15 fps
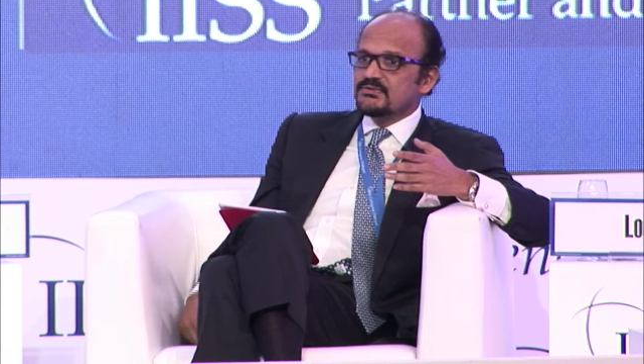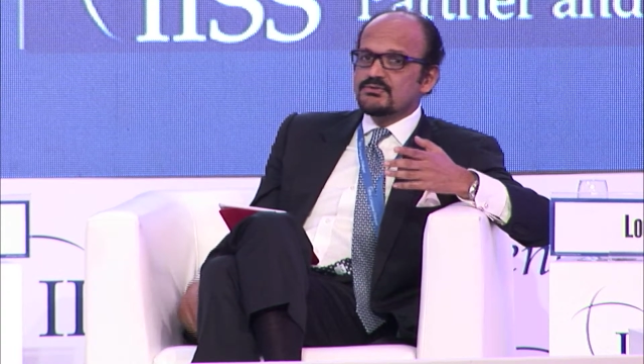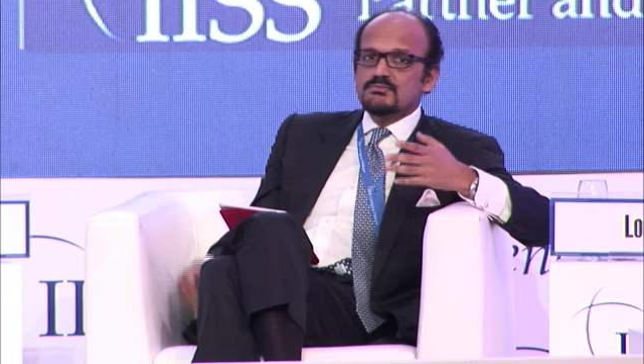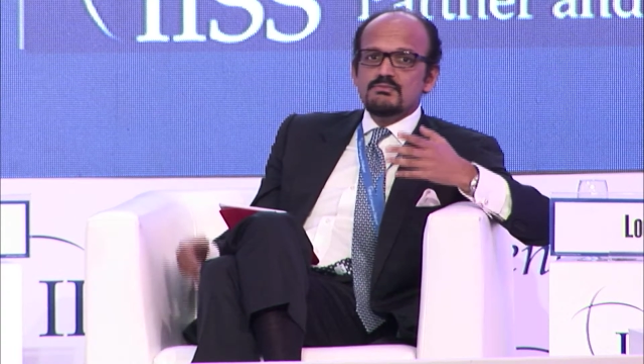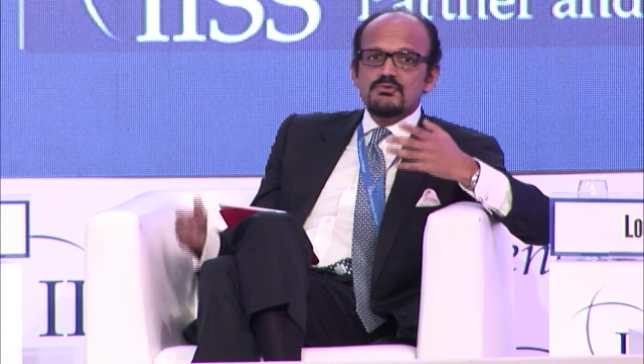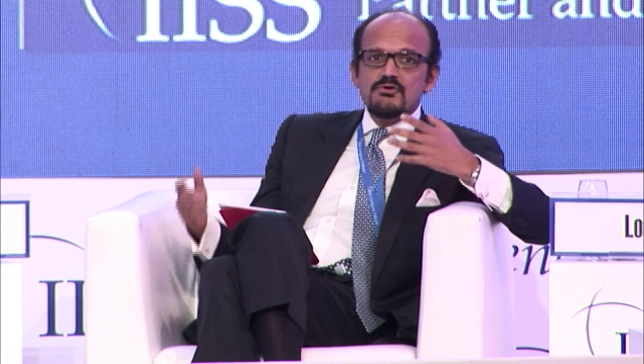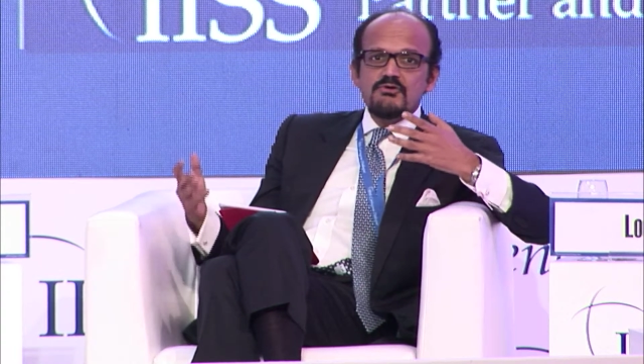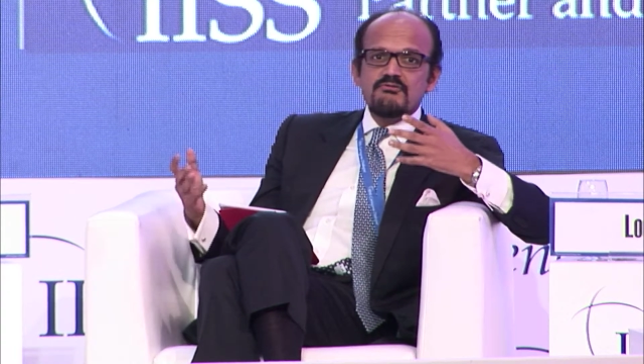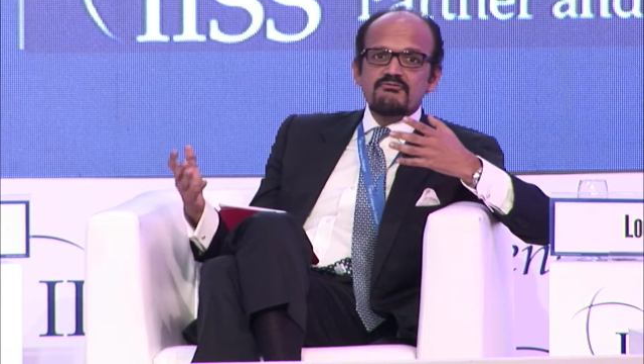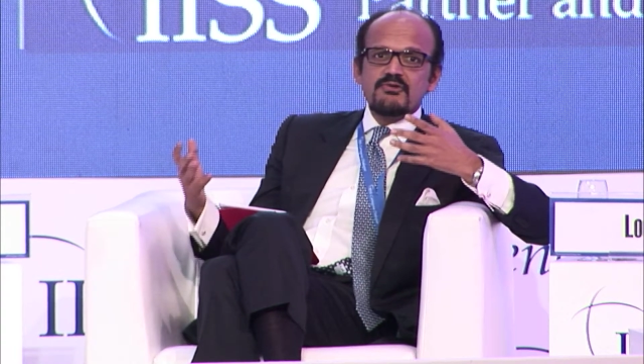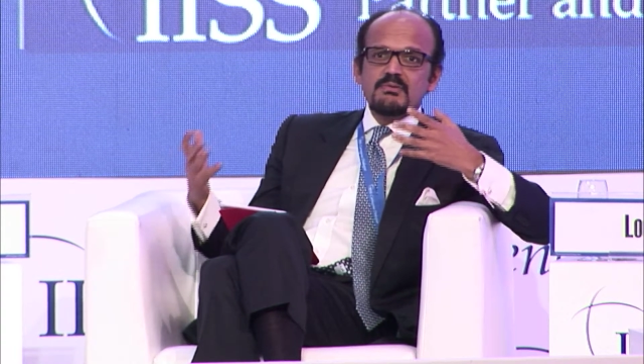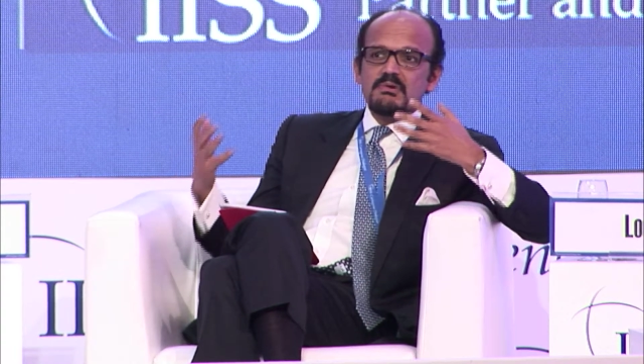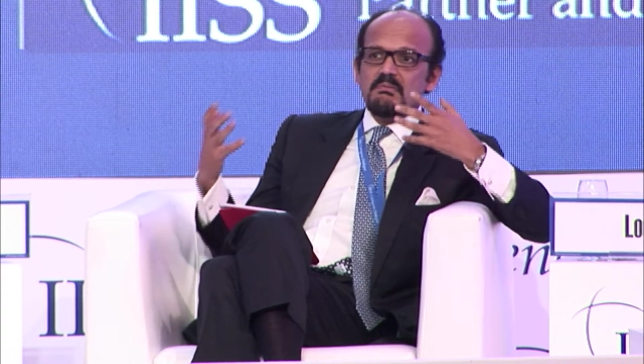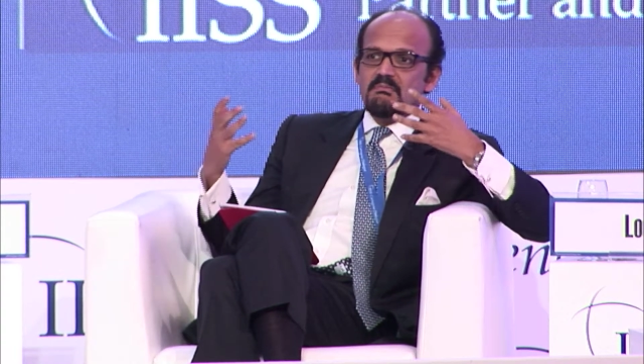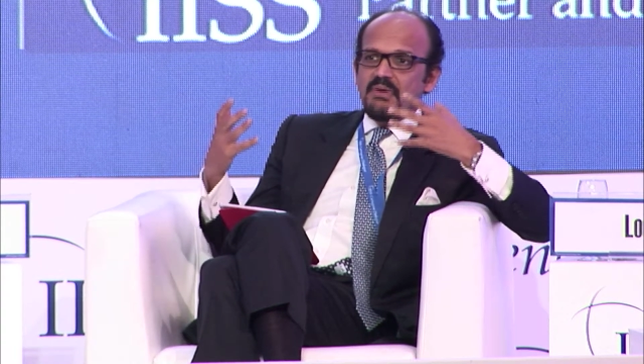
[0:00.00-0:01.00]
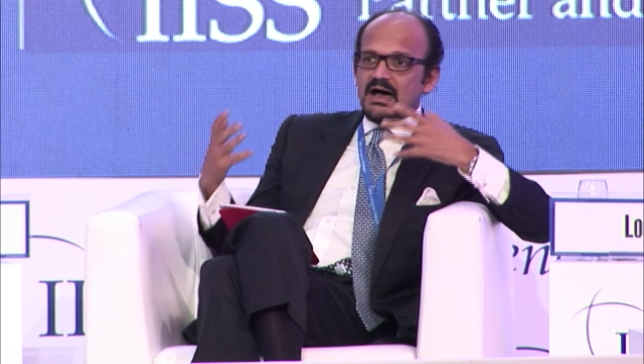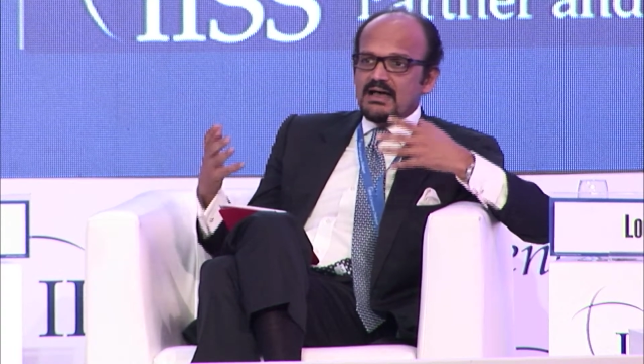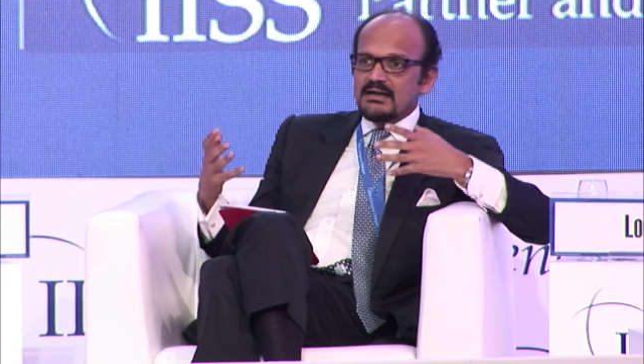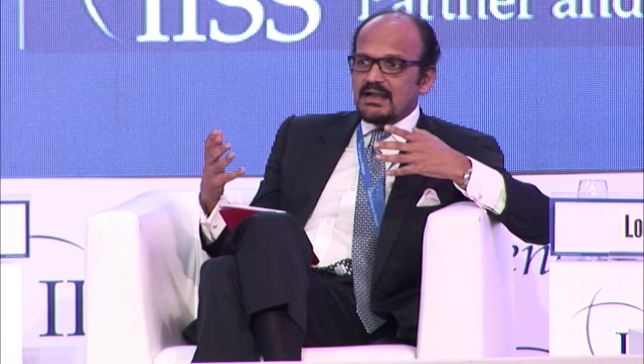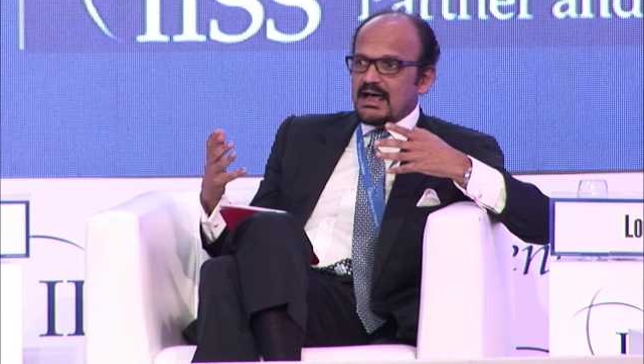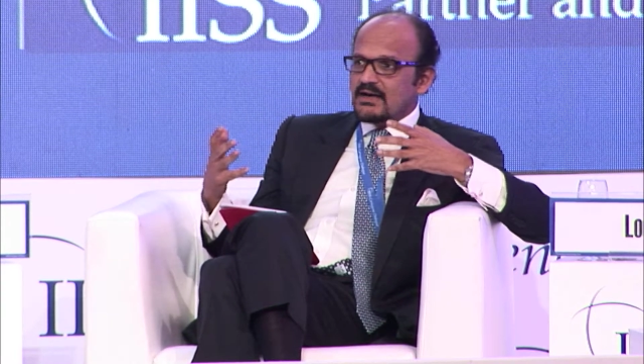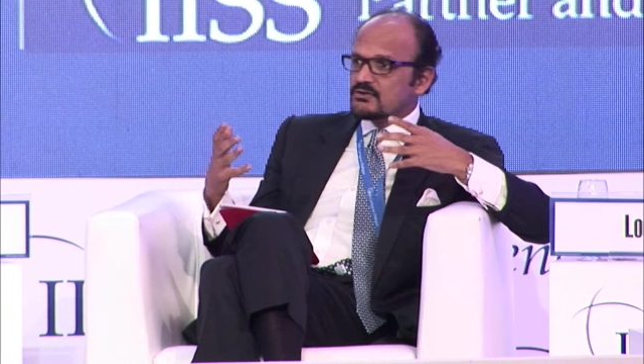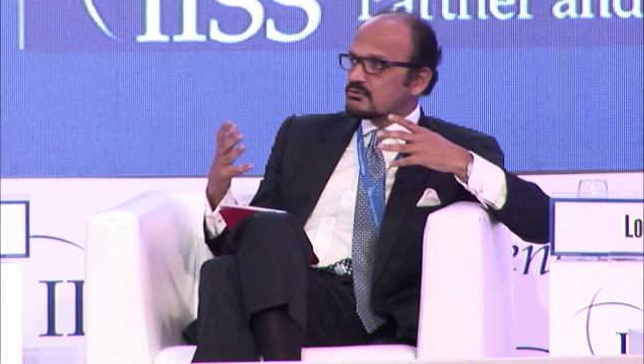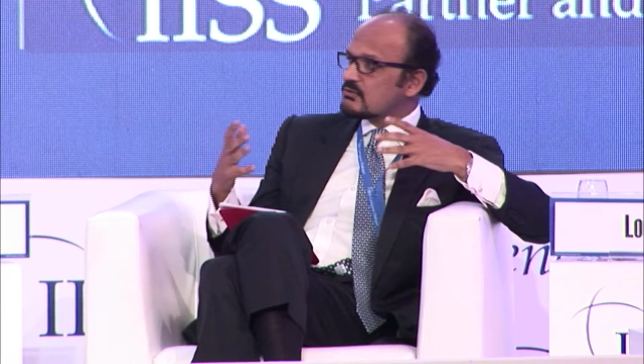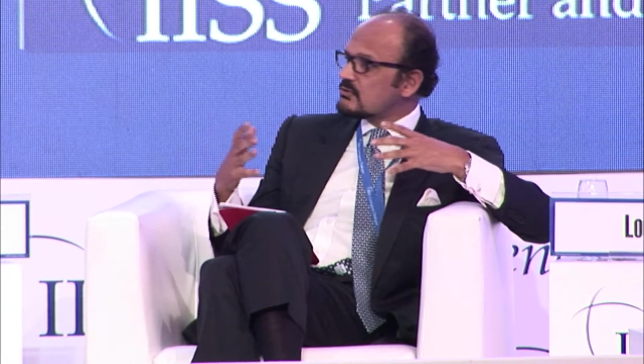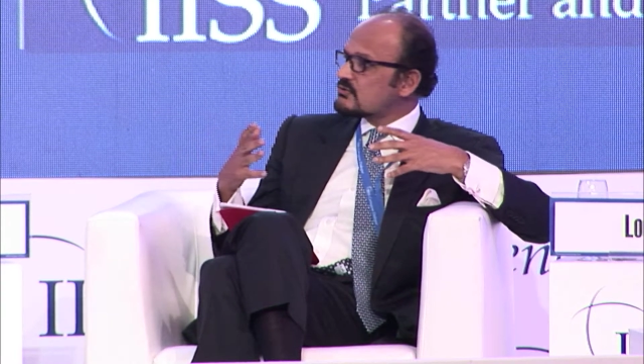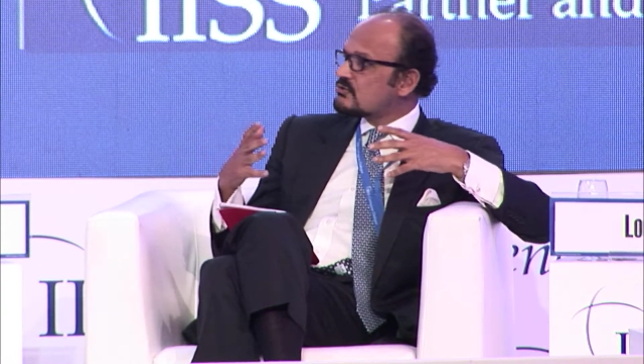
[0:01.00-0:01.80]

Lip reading: to move from a bilateral